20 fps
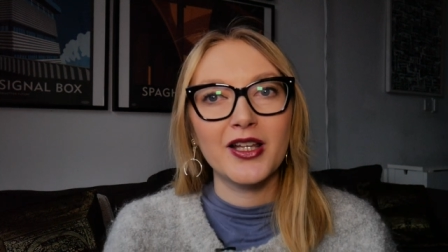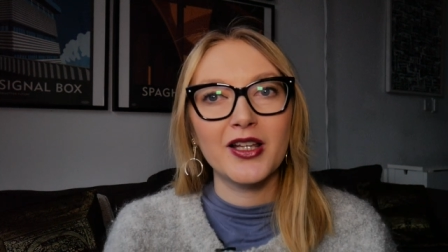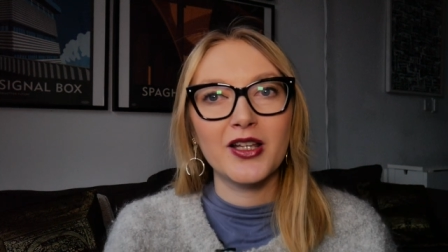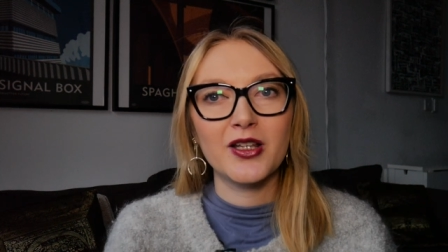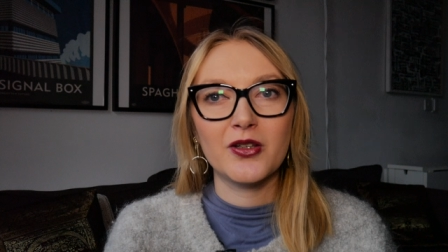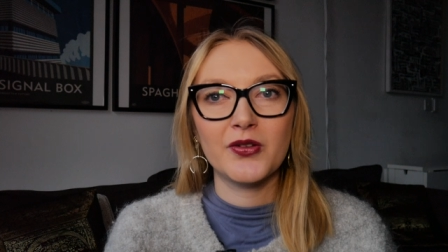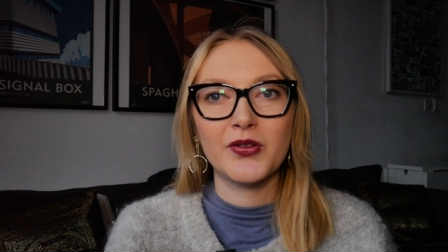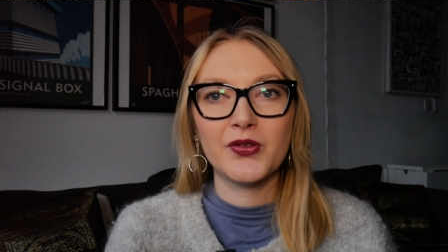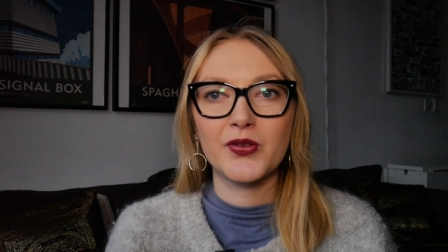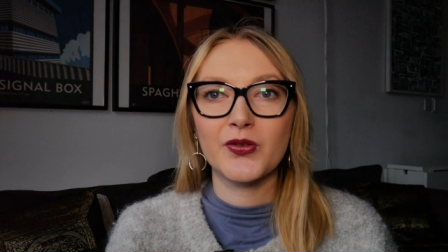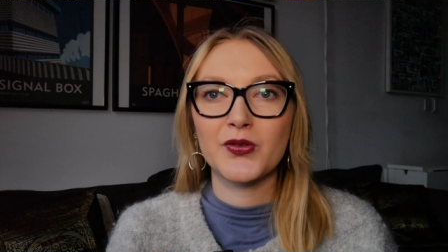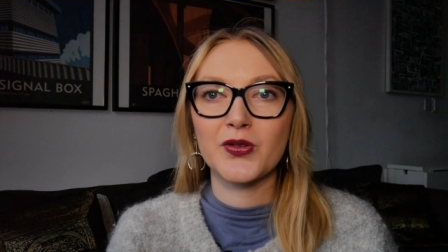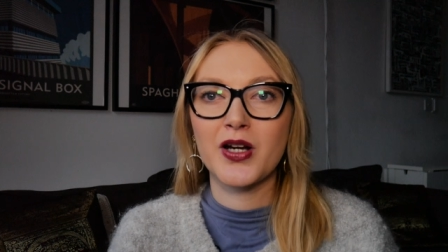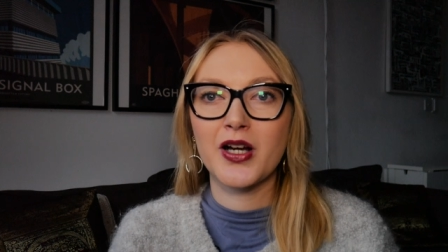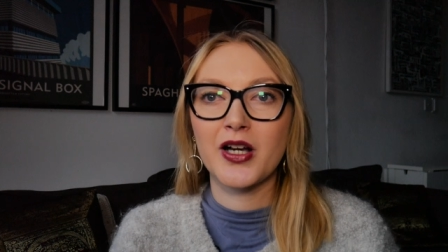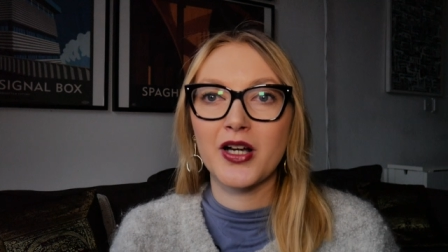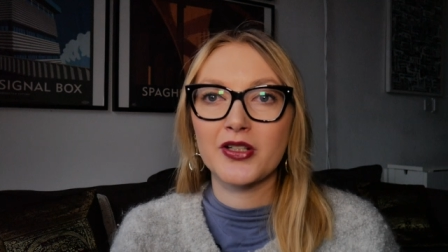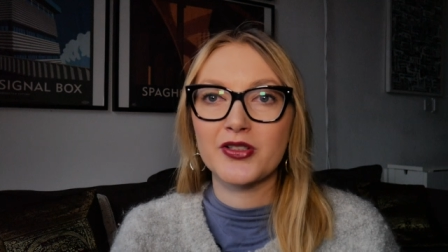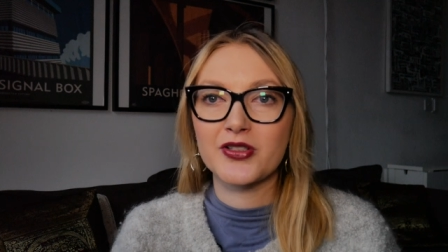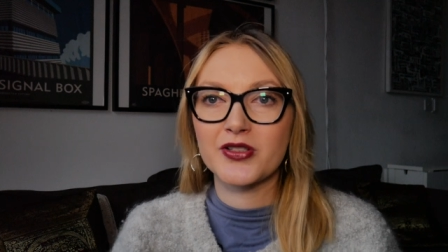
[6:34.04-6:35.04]
if you
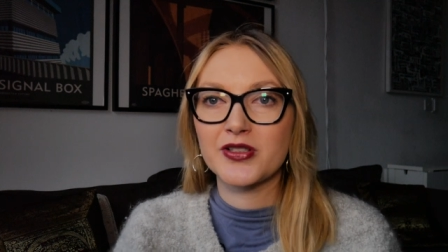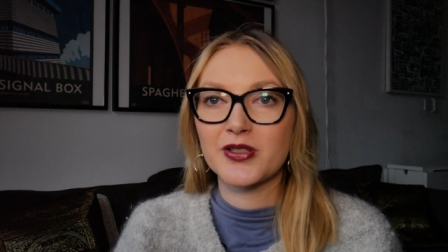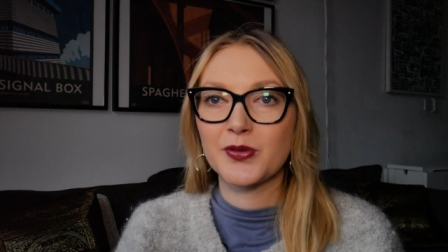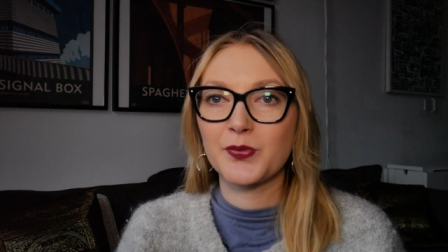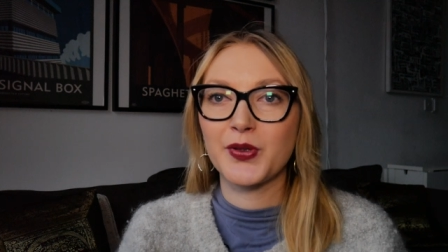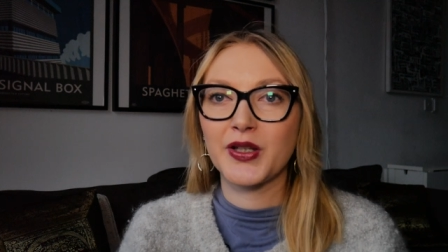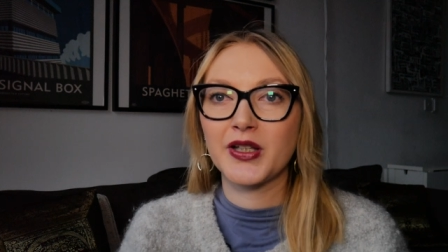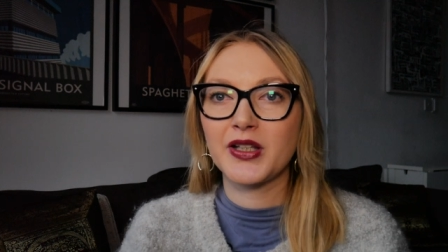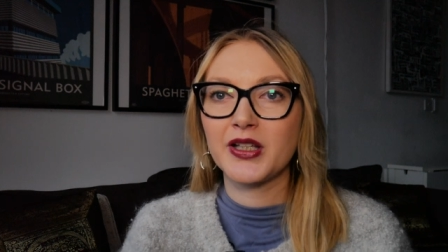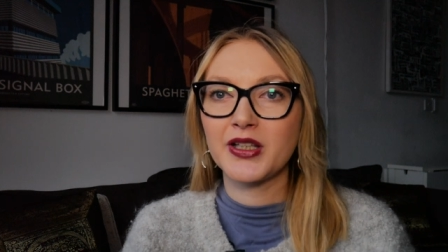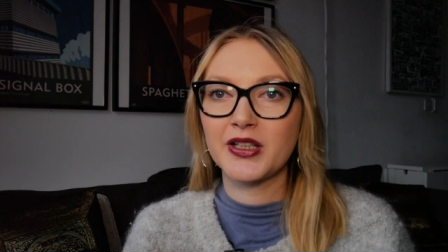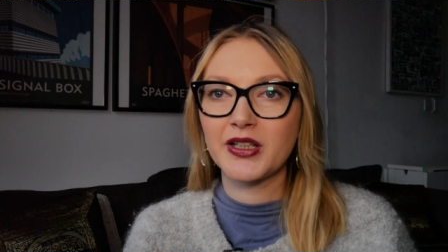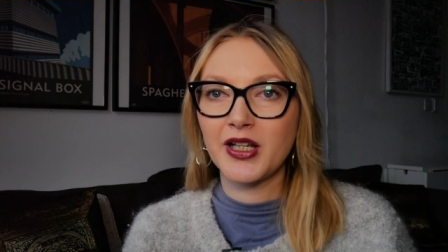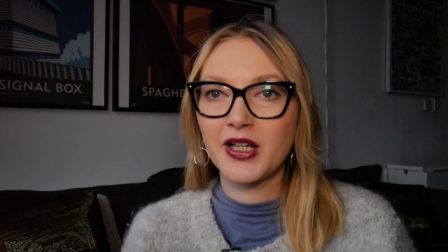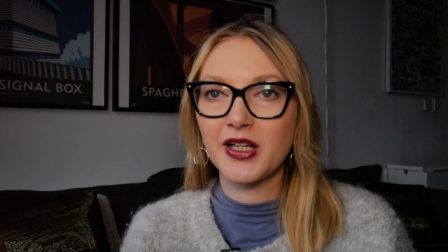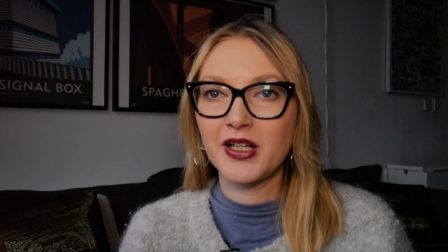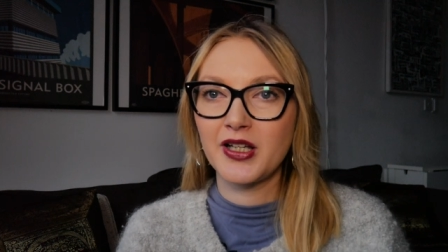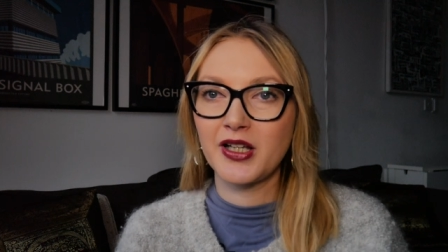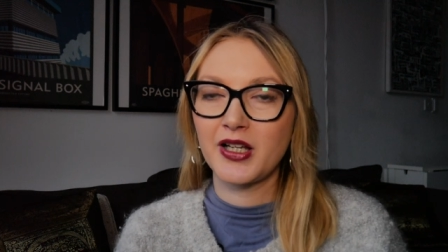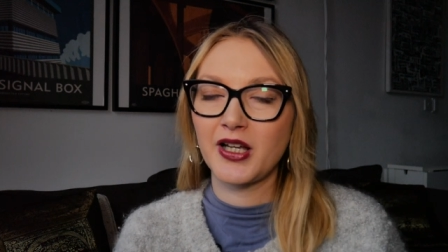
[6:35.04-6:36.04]
are just a
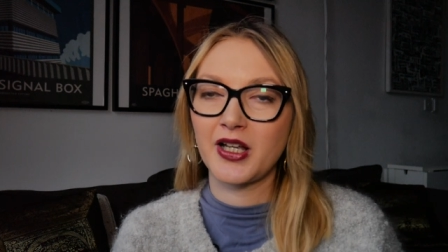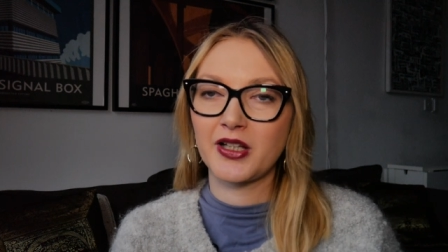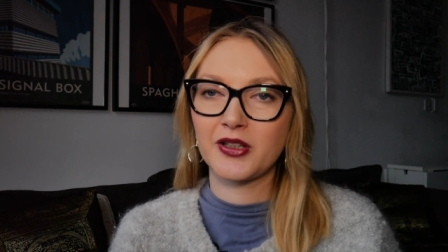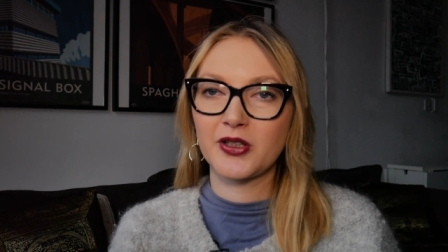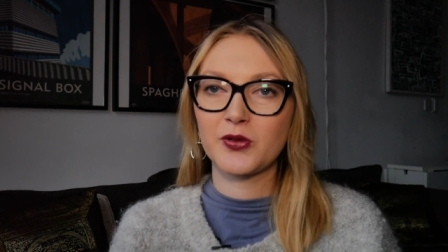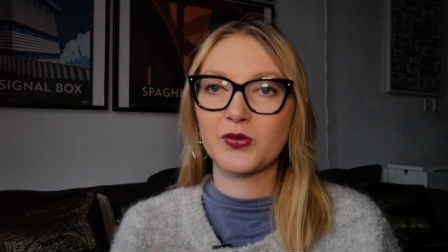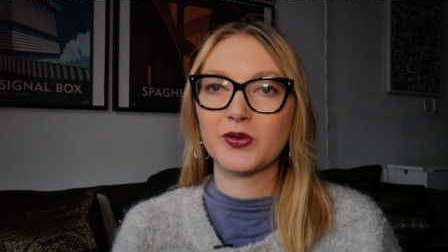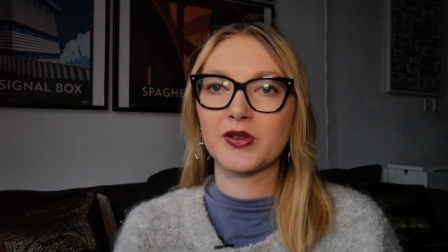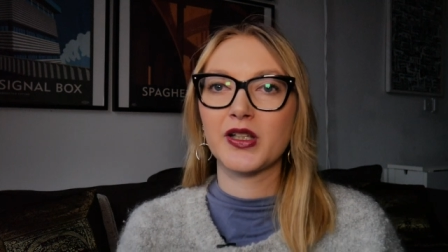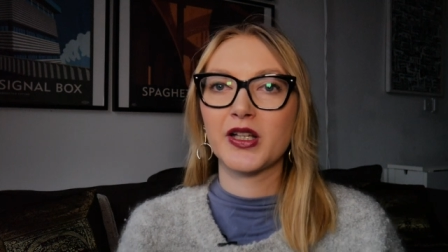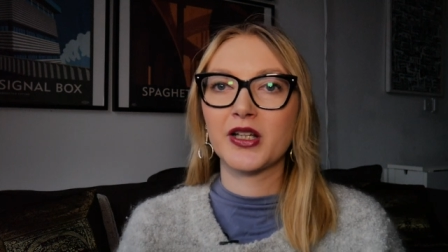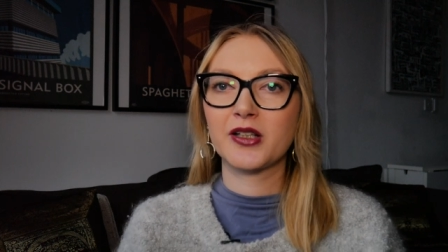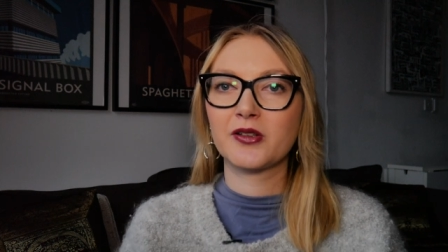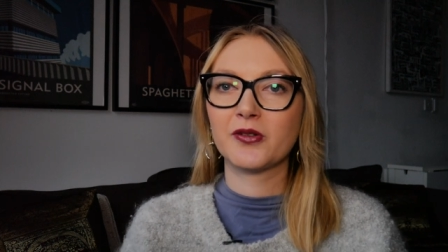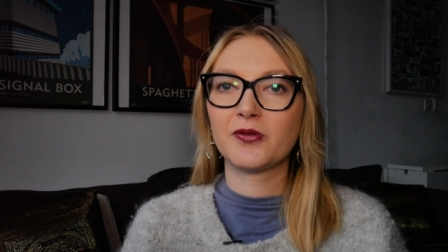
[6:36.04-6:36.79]
beginner and you would like